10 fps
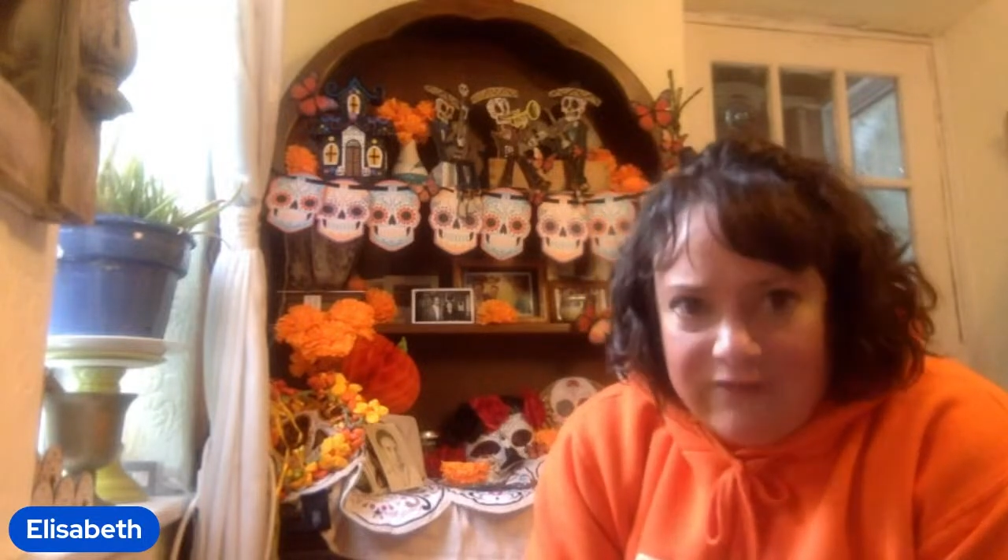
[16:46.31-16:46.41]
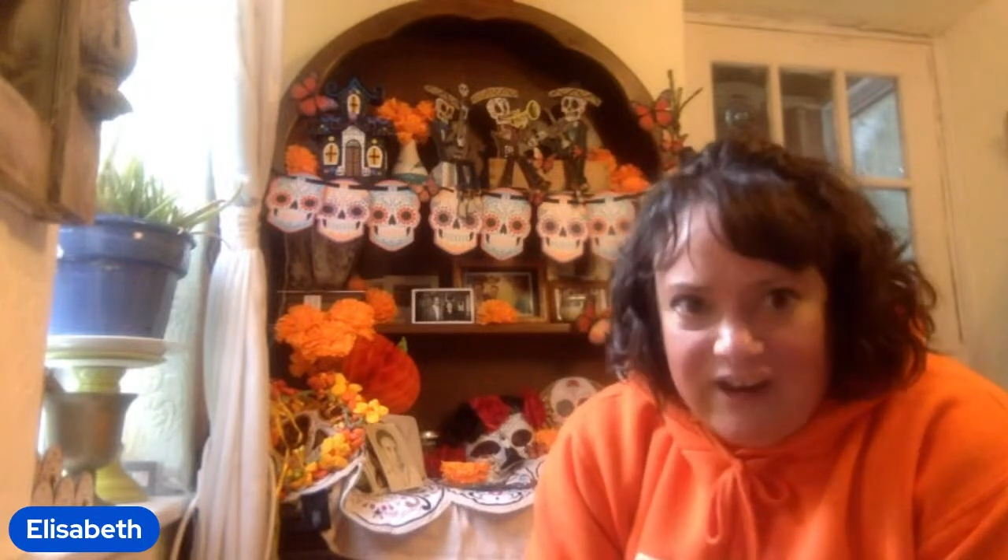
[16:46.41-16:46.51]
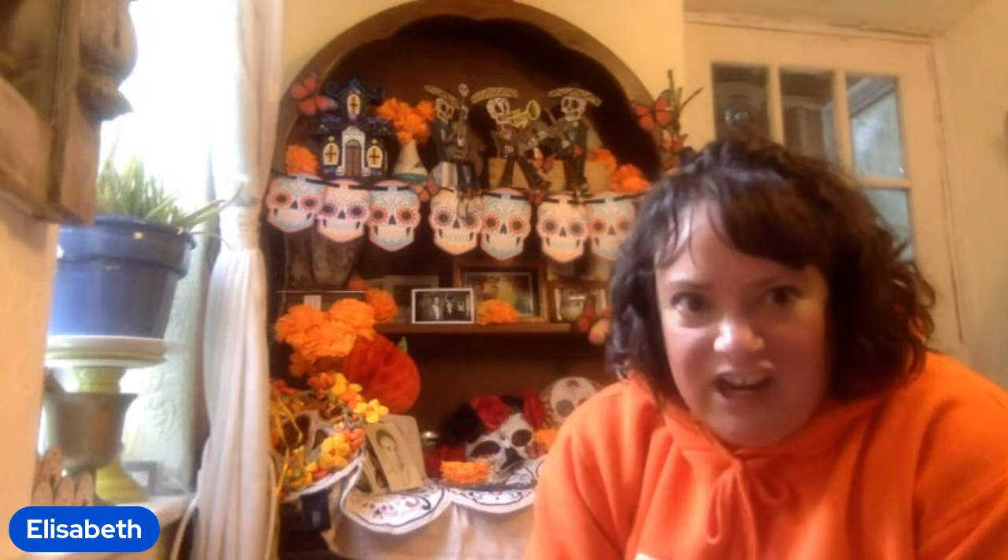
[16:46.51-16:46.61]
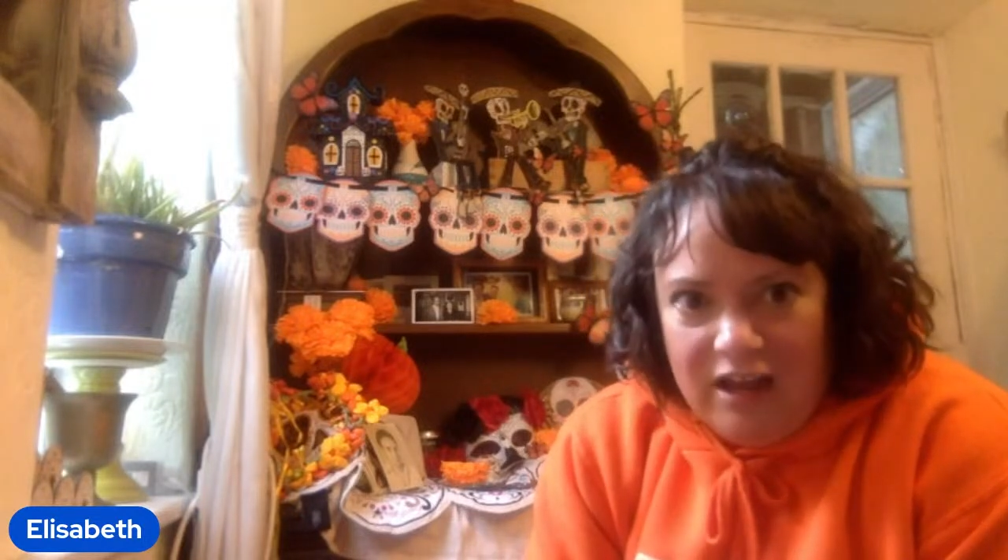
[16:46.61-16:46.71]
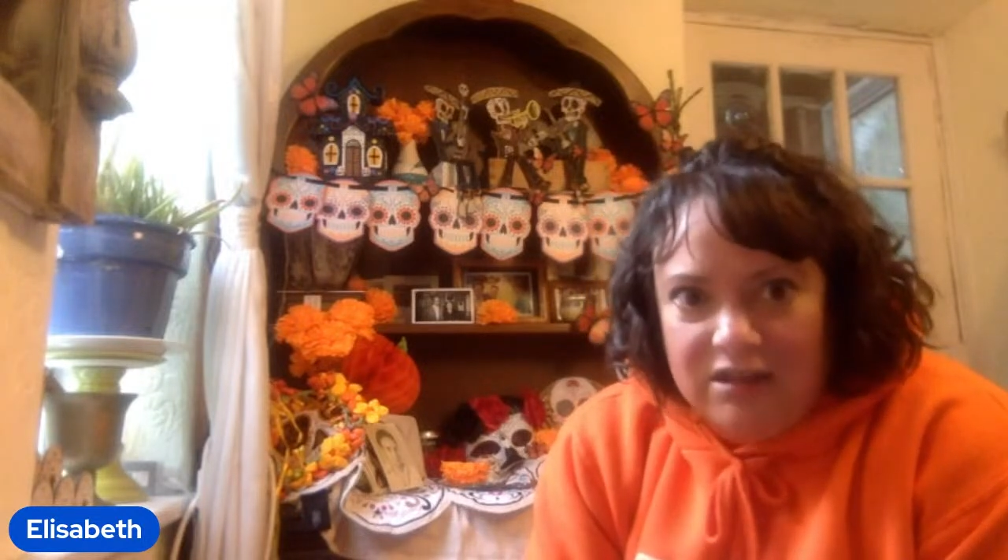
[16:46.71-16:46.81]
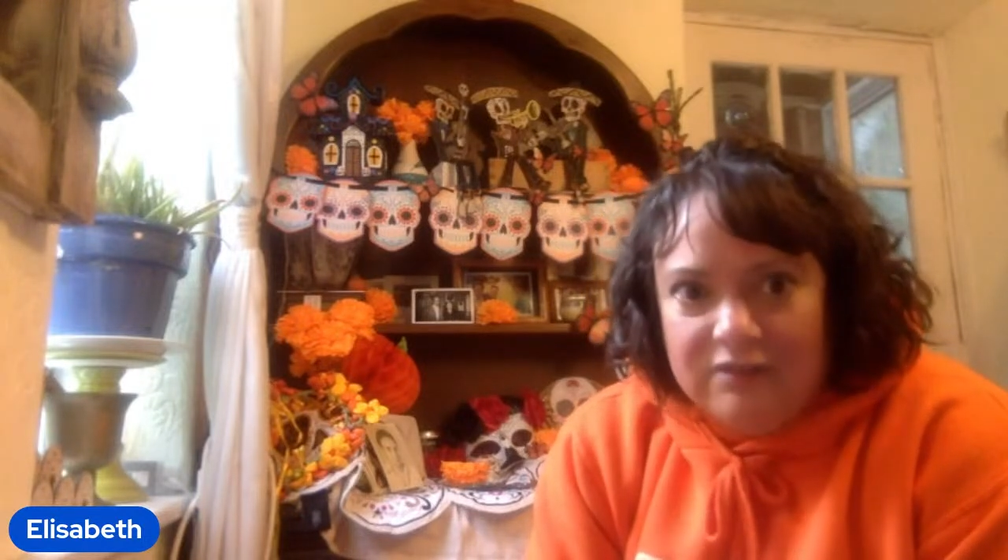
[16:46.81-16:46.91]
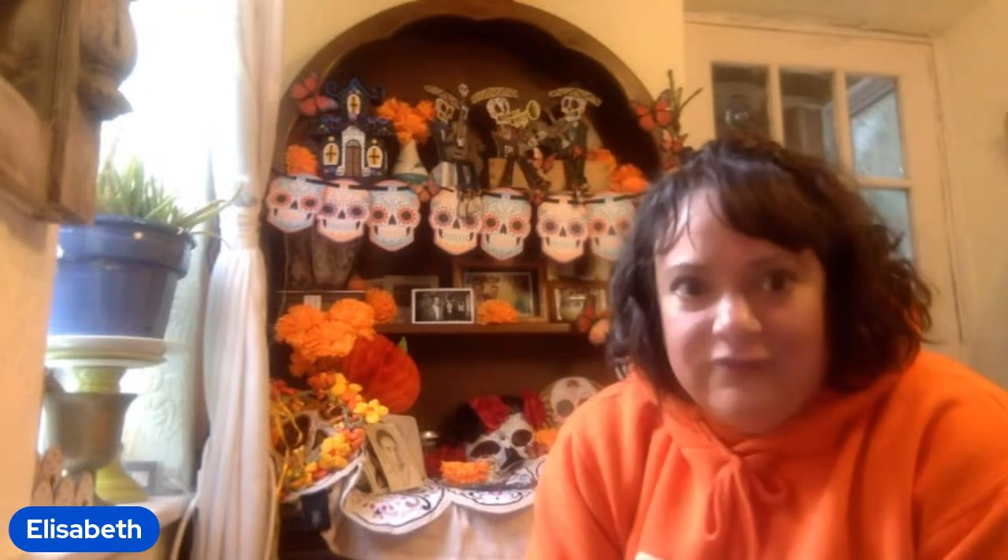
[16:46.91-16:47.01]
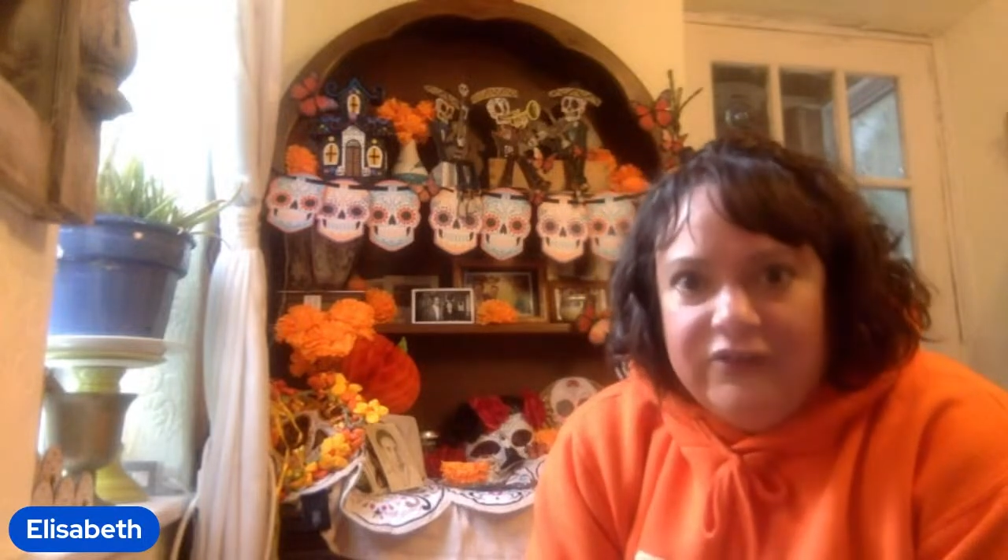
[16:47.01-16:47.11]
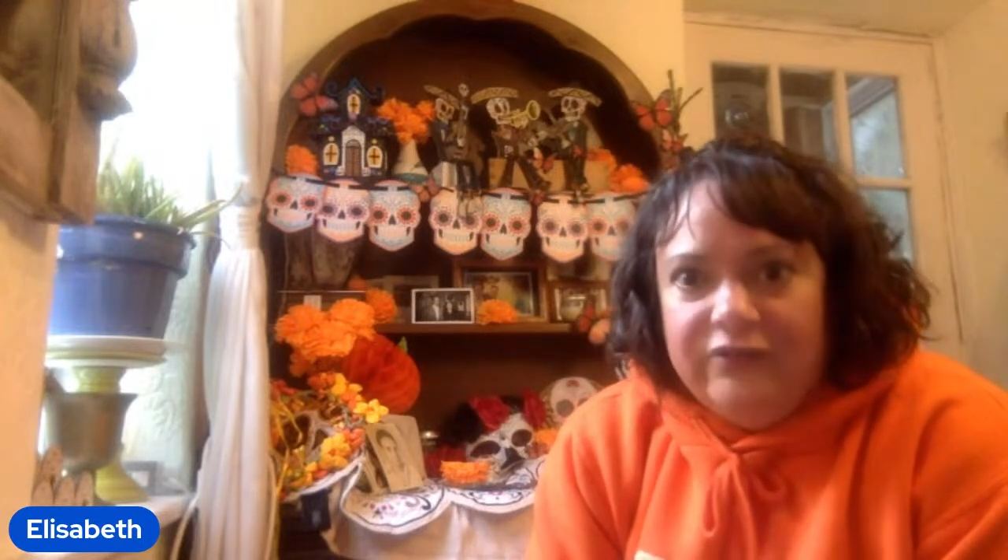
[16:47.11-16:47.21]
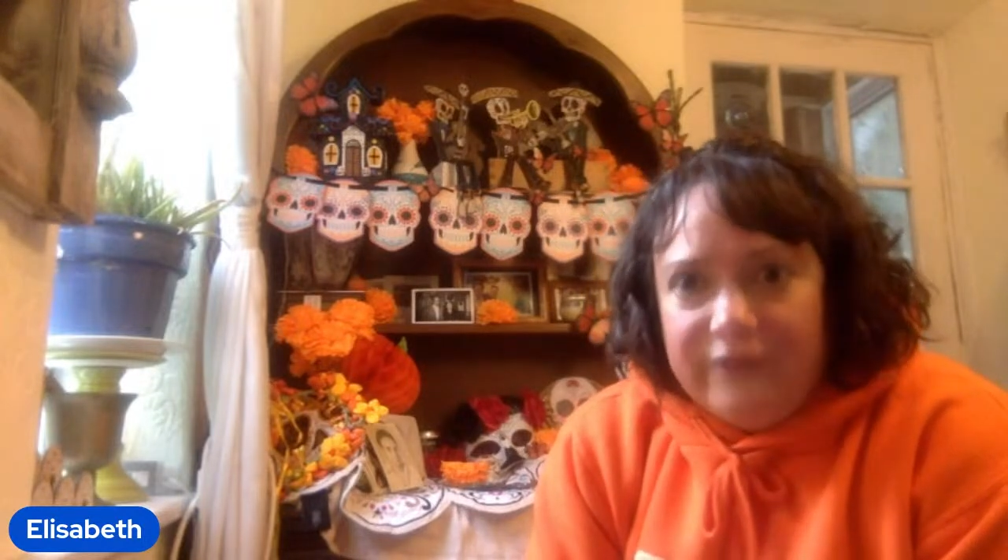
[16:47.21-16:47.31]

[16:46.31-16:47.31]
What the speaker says: very colorful,